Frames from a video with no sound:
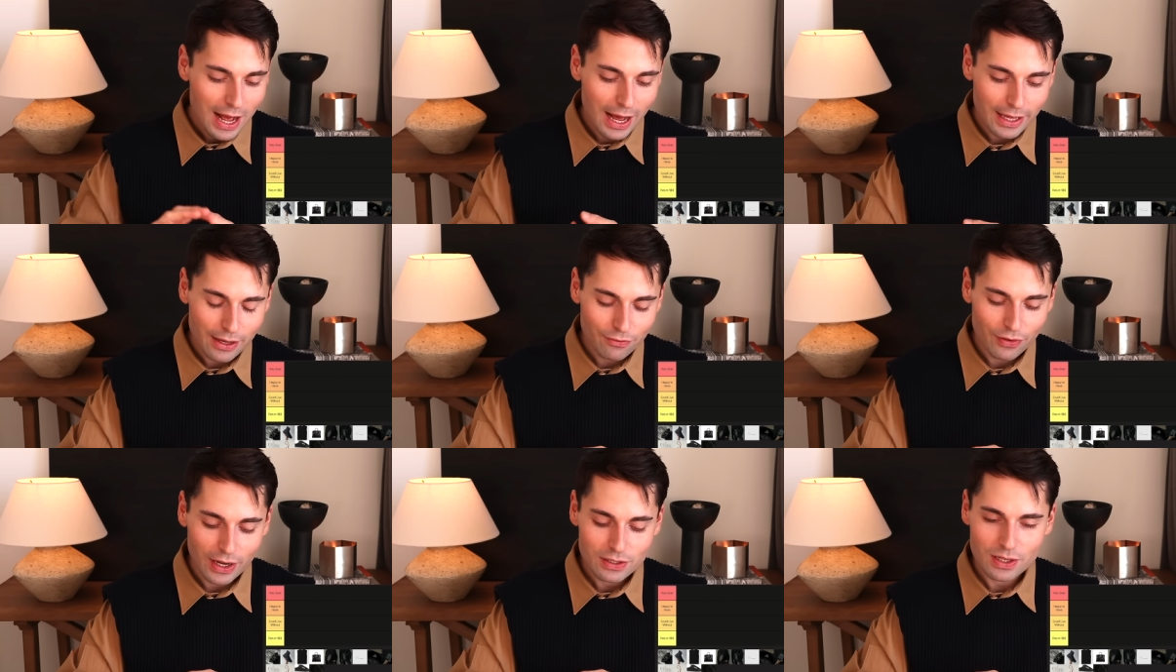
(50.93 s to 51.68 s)
I
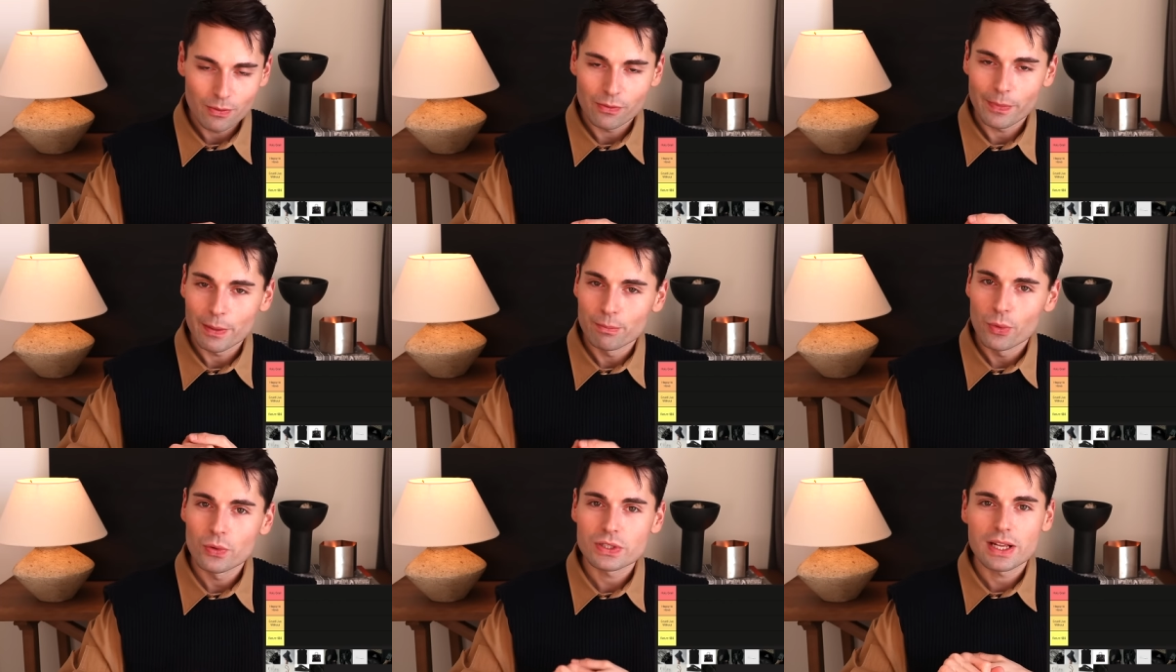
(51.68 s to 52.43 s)
have ranked some of my
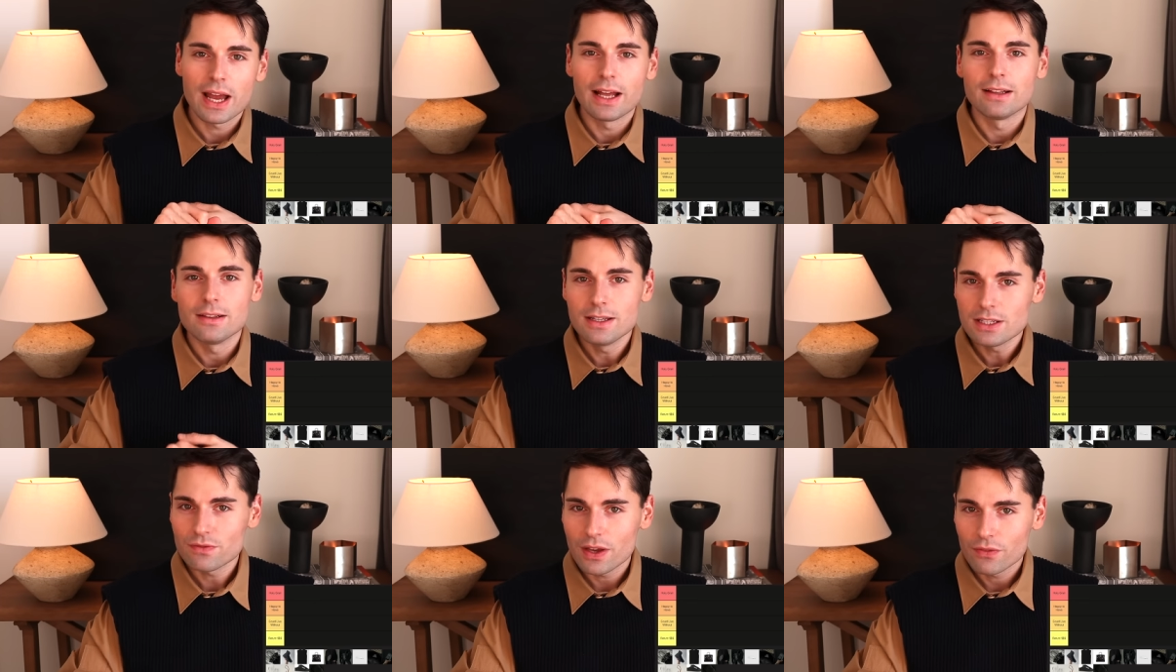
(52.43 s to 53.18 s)
most and
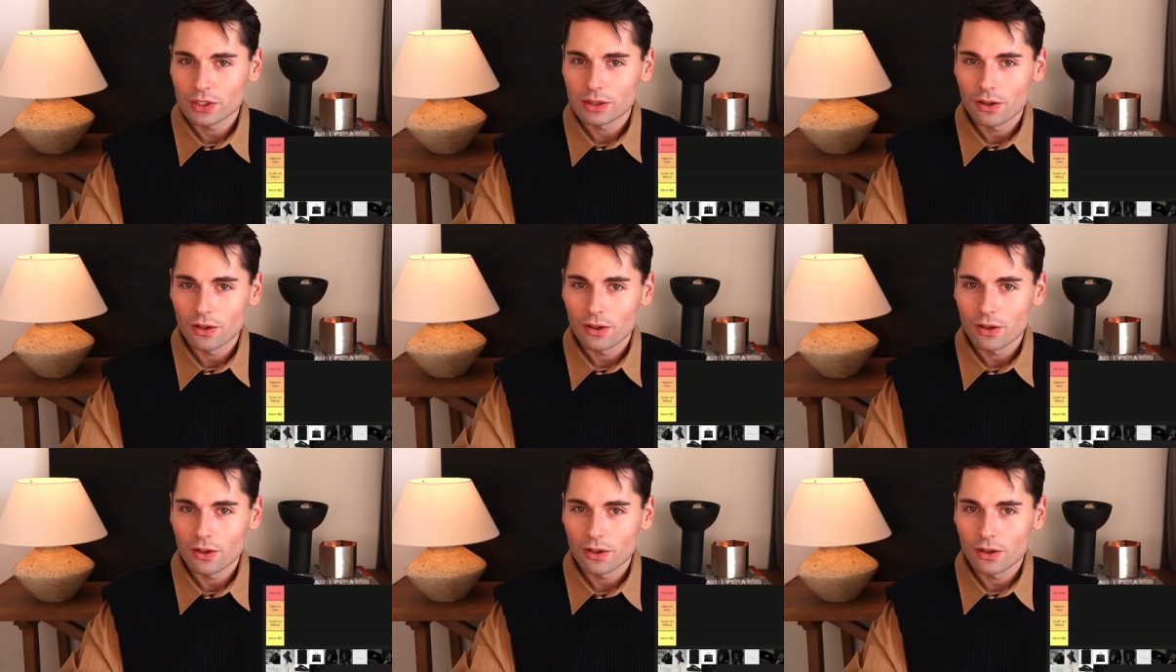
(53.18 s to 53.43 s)
least favorite